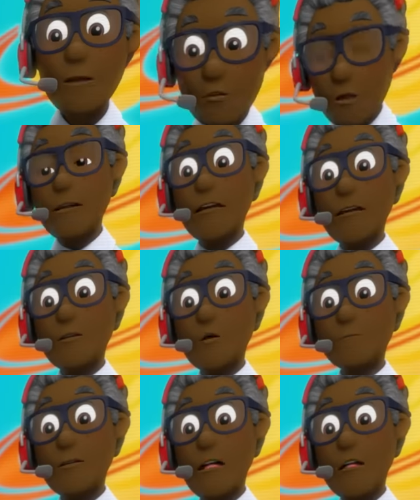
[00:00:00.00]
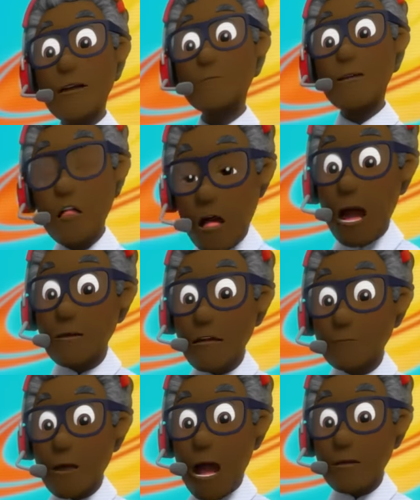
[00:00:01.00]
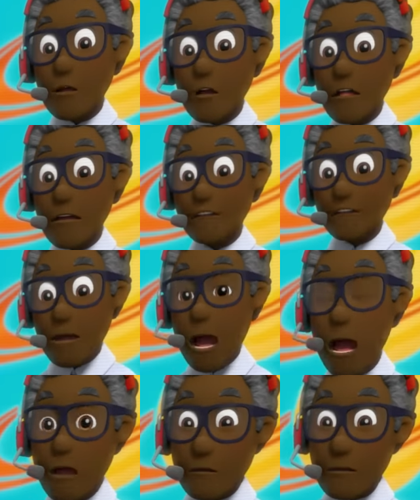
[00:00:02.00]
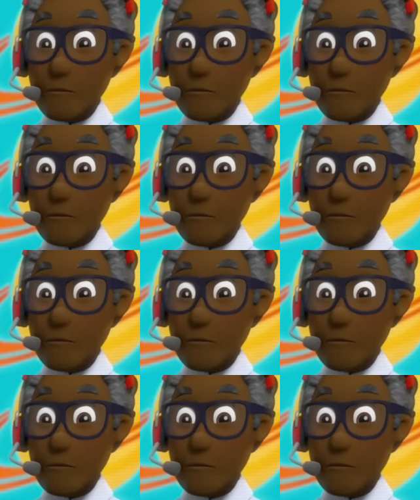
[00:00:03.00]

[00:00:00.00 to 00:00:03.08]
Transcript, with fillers: But you'd need to build a big landing pad really fast.